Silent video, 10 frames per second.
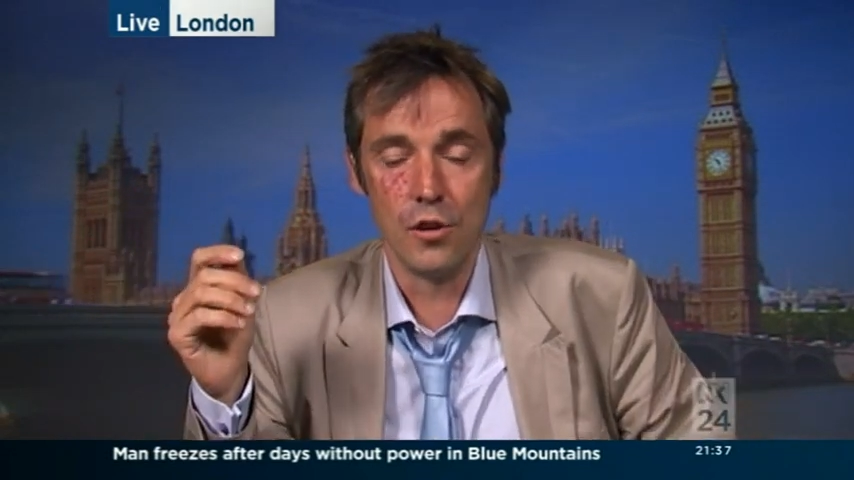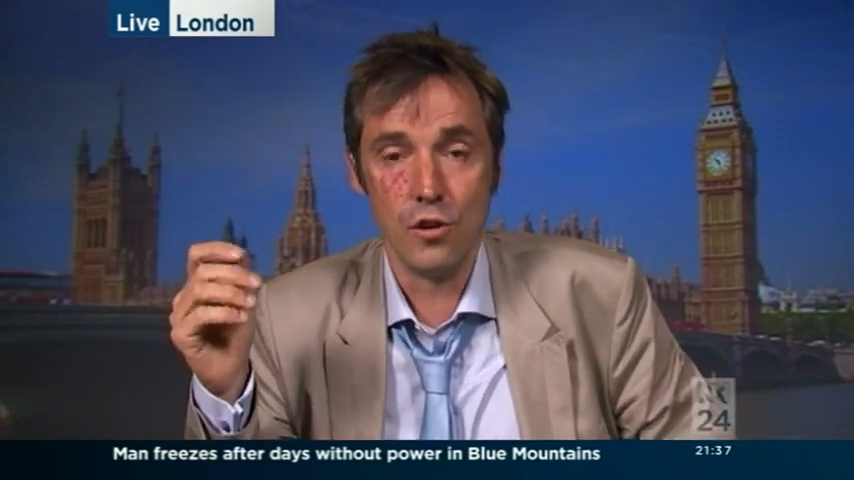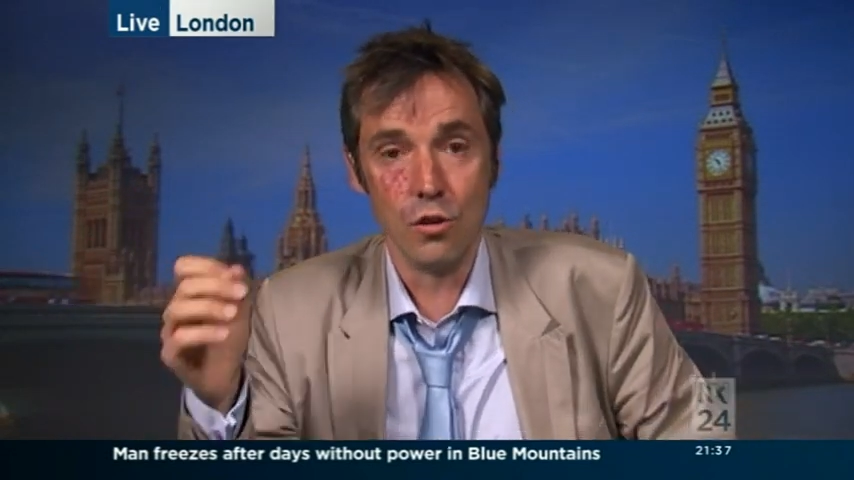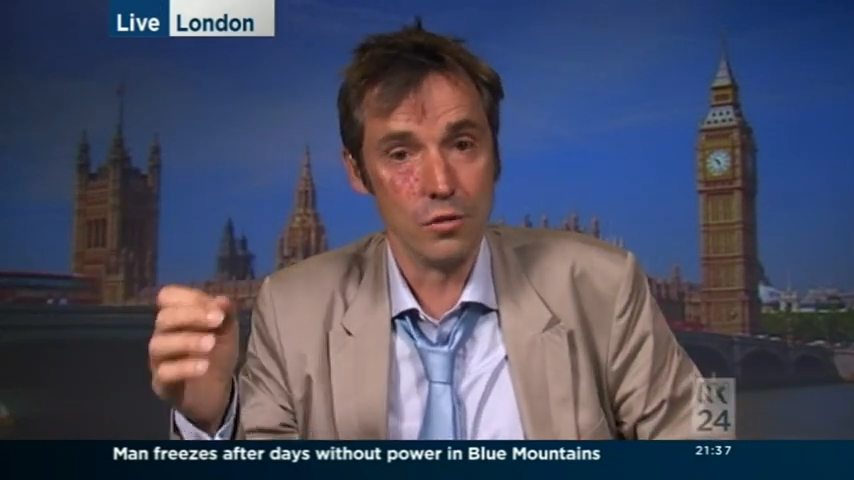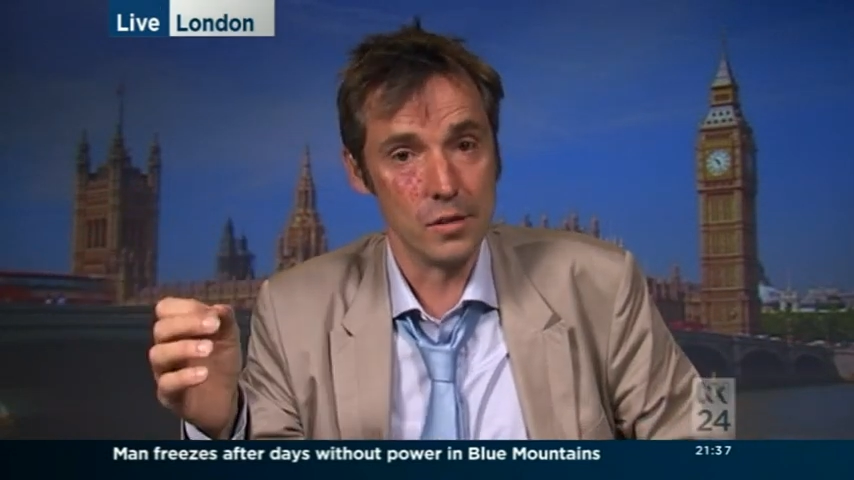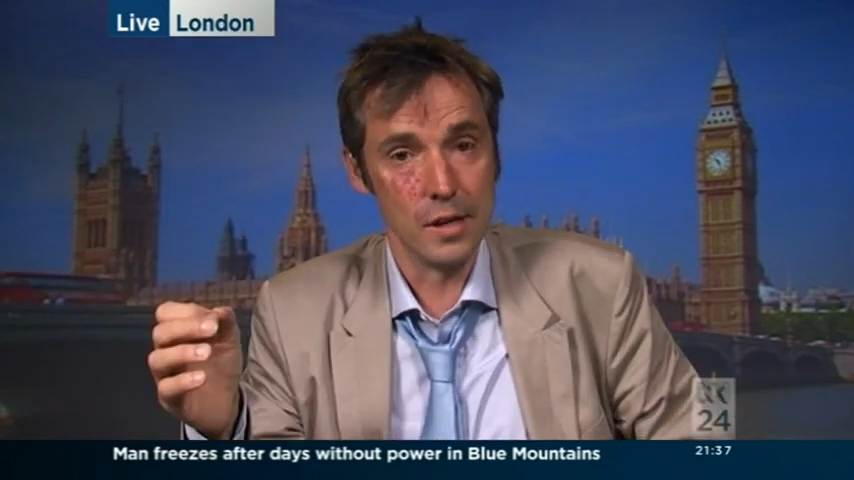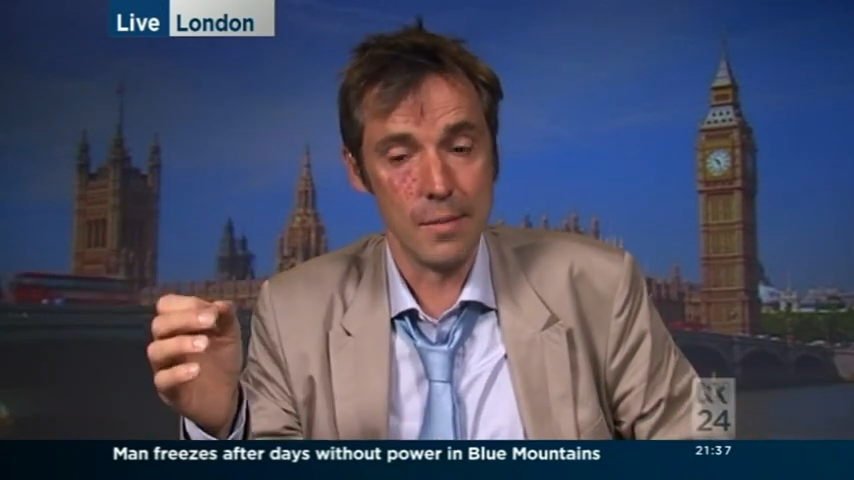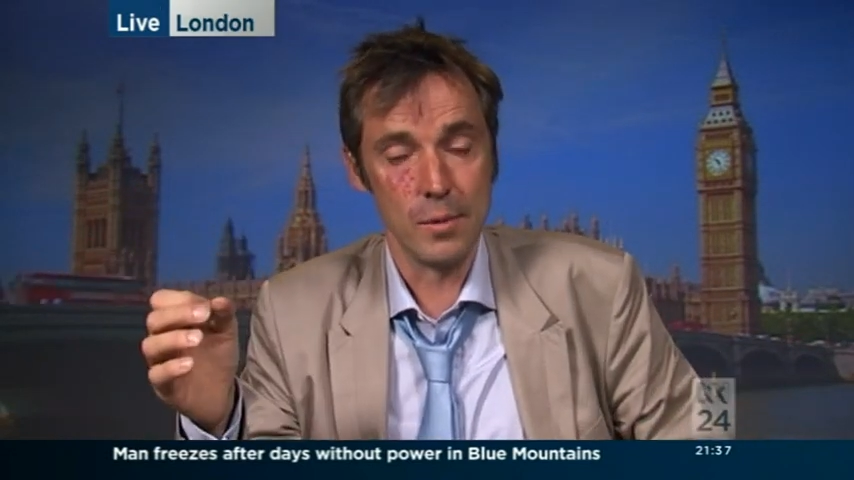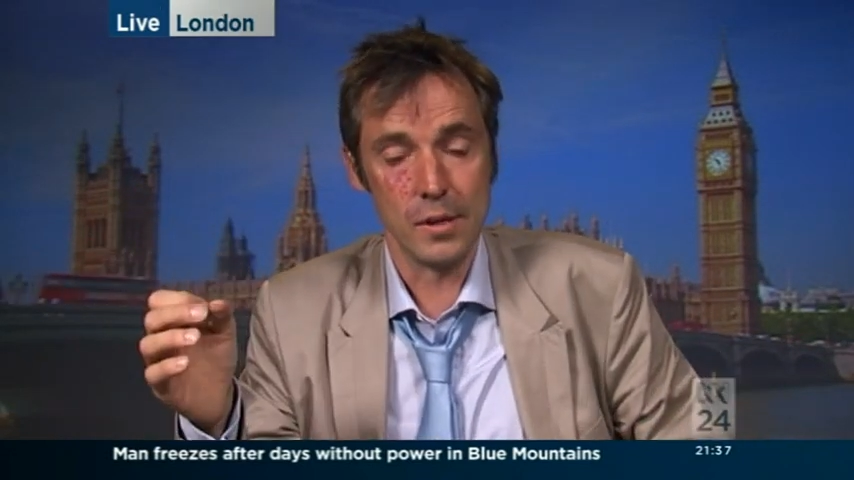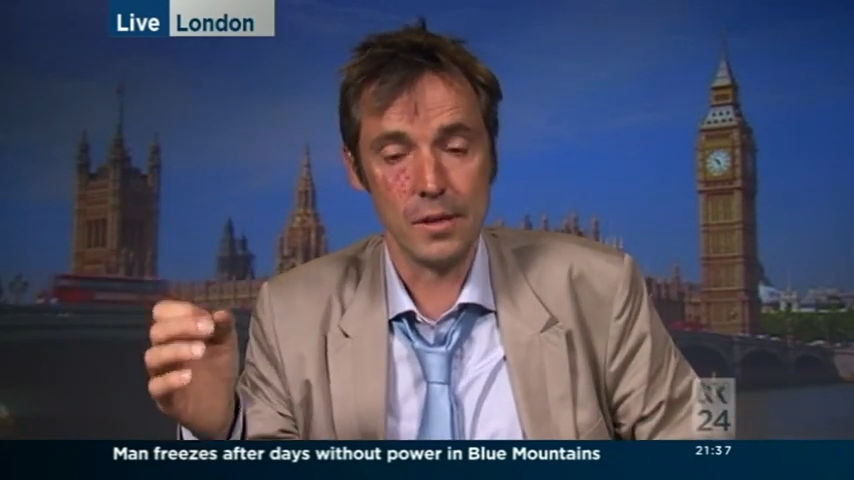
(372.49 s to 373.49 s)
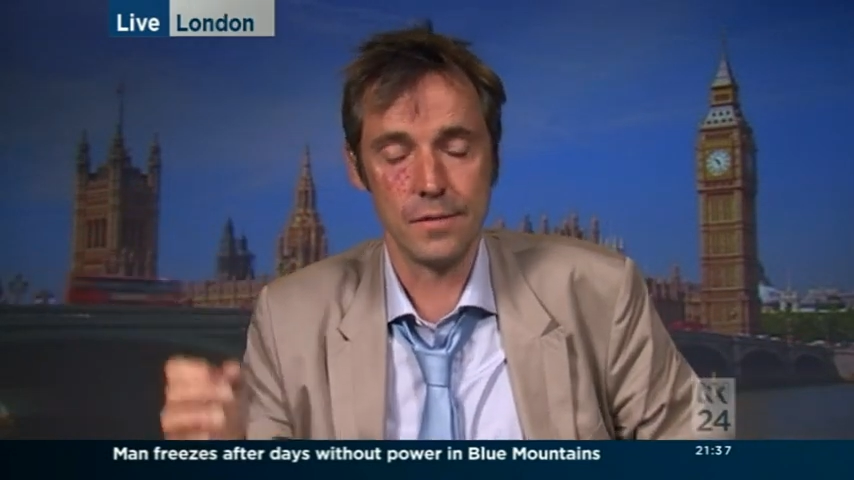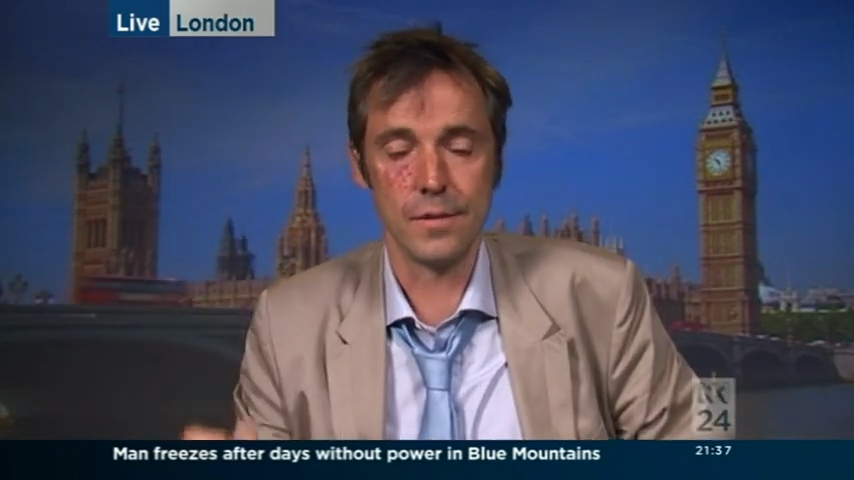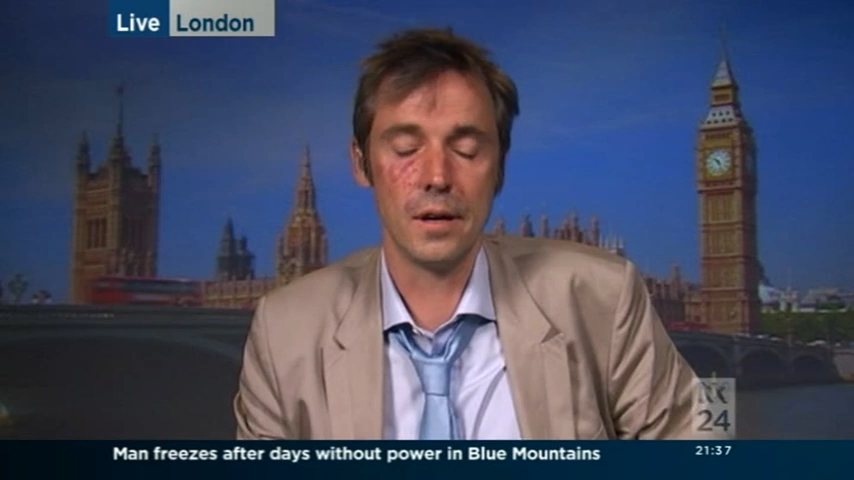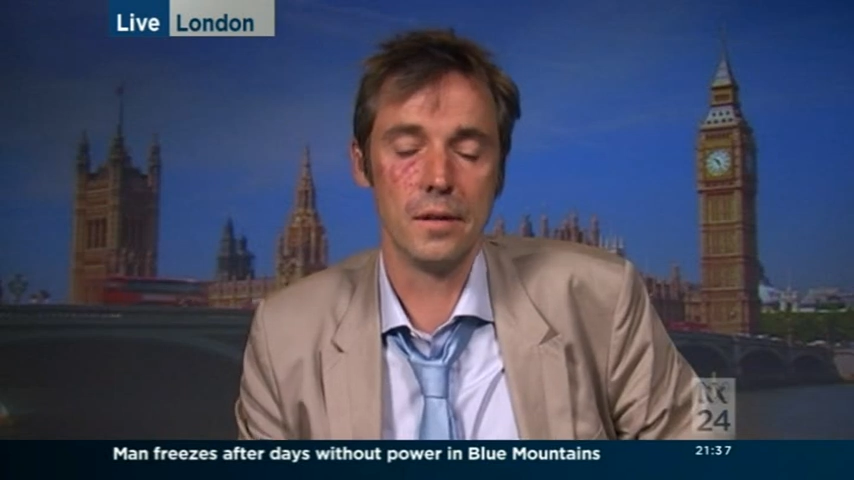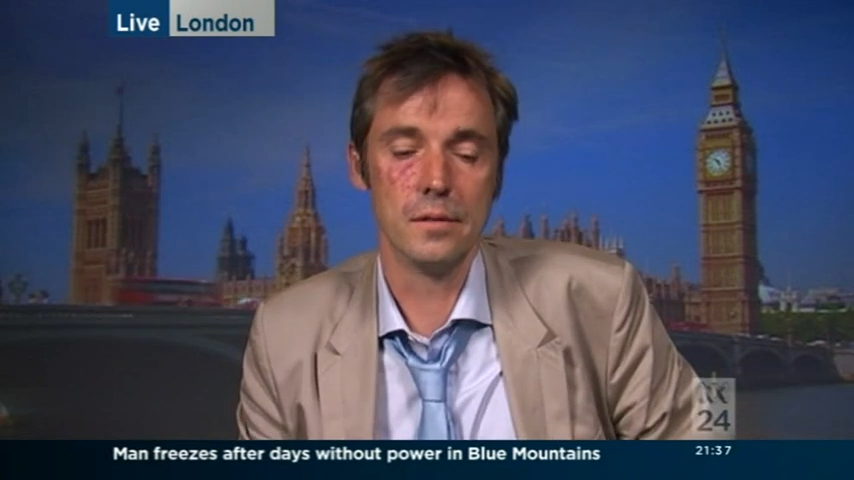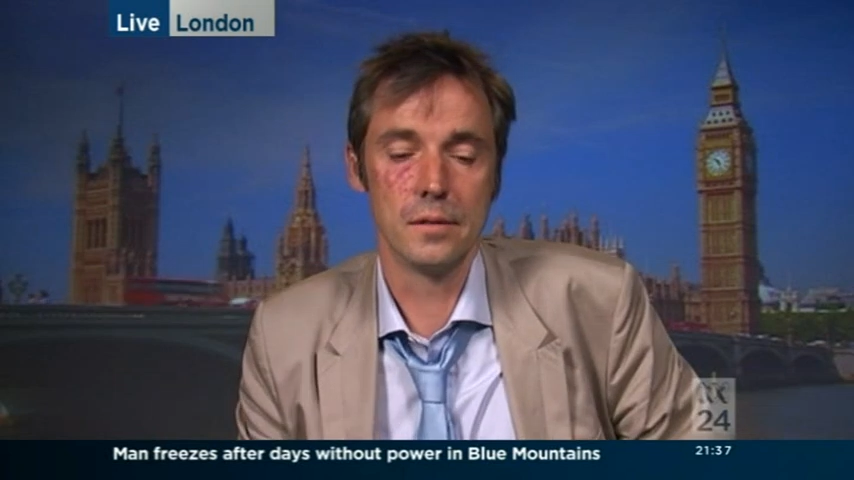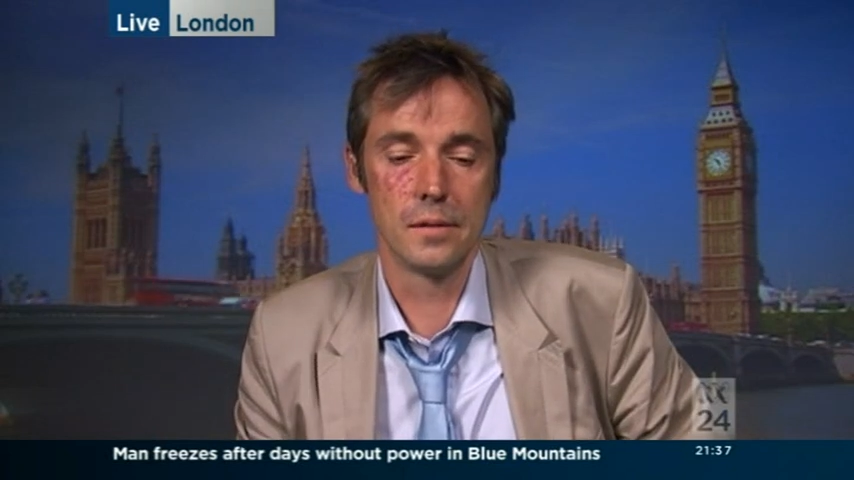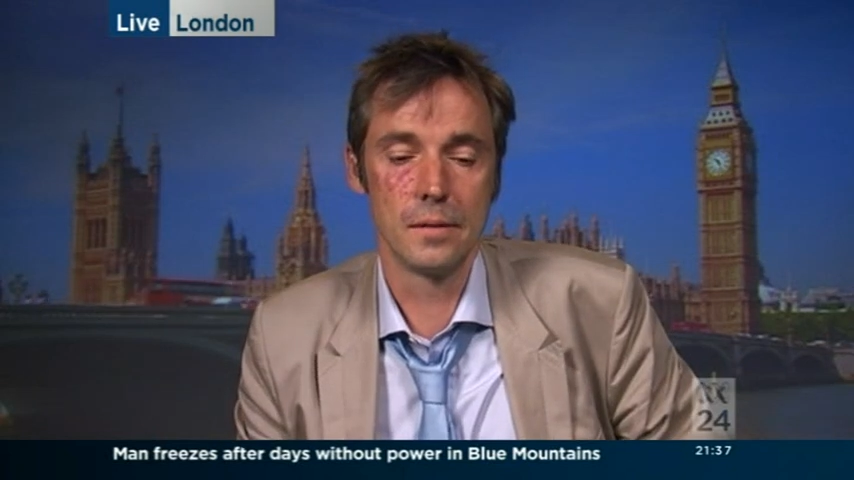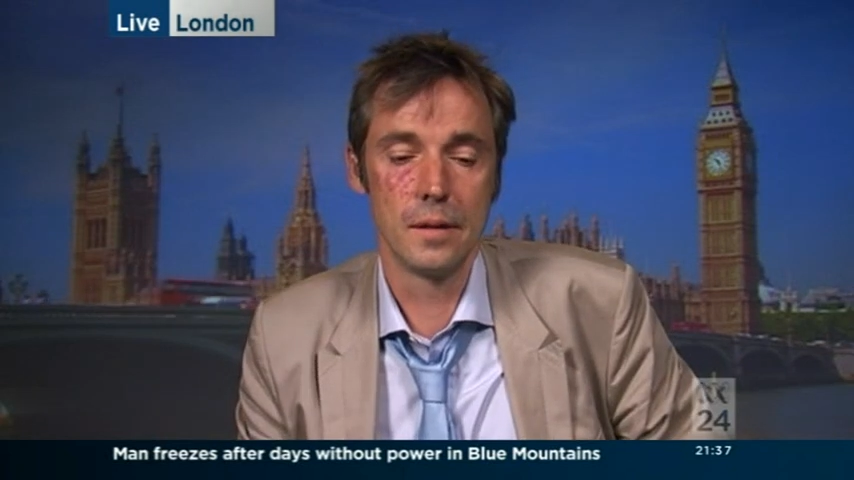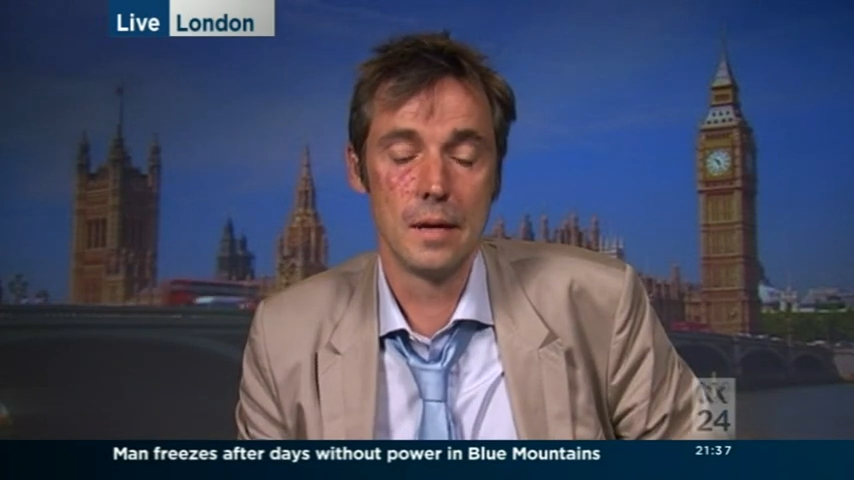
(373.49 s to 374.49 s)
non-celebrities' phones.